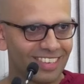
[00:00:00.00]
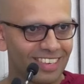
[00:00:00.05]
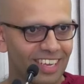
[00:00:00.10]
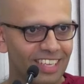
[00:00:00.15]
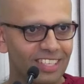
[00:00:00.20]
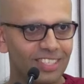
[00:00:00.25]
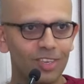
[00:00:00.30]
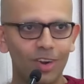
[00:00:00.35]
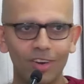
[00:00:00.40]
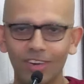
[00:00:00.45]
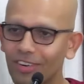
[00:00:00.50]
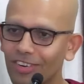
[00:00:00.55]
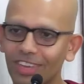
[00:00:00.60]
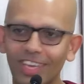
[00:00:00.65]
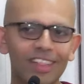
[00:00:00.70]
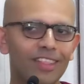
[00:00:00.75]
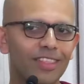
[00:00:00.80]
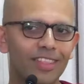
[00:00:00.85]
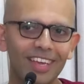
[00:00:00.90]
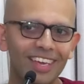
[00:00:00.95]
it's not a
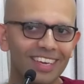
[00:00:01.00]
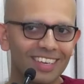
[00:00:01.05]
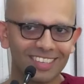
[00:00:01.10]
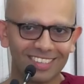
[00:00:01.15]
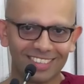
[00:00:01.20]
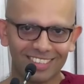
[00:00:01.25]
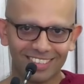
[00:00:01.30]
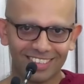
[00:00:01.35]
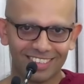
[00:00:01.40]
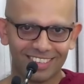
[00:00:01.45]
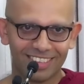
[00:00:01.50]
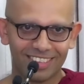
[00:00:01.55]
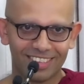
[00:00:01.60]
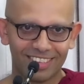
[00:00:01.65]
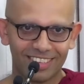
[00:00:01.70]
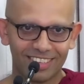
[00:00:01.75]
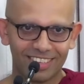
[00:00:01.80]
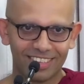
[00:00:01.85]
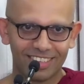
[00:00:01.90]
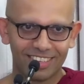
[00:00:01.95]
real thing.
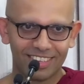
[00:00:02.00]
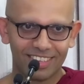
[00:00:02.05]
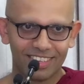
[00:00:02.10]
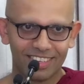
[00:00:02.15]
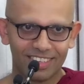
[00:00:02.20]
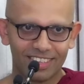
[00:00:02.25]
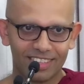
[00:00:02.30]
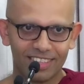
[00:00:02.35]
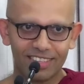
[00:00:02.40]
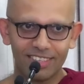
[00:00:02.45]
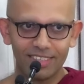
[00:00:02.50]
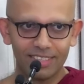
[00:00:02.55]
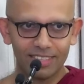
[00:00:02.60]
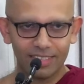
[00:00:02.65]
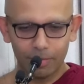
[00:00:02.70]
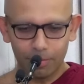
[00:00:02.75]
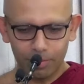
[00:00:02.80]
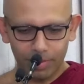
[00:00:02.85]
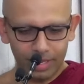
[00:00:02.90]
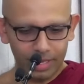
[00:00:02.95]
This is
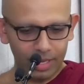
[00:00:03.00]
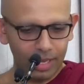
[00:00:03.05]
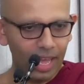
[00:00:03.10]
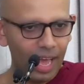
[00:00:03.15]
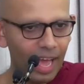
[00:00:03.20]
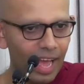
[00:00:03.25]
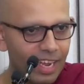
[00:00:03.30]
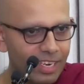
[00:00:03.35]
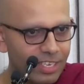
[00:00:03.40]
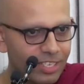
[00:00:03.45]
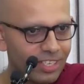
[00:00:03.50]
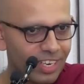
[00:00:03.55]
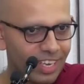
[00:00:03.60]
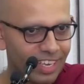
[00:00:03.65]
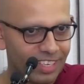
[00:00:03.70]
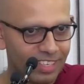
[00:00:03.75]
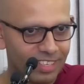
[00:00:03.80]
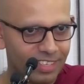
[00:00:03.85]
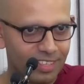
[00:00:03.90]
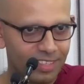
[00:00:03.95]
simply a
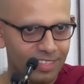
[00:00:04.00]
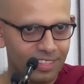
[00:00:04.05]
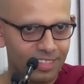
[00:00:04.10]
handshake.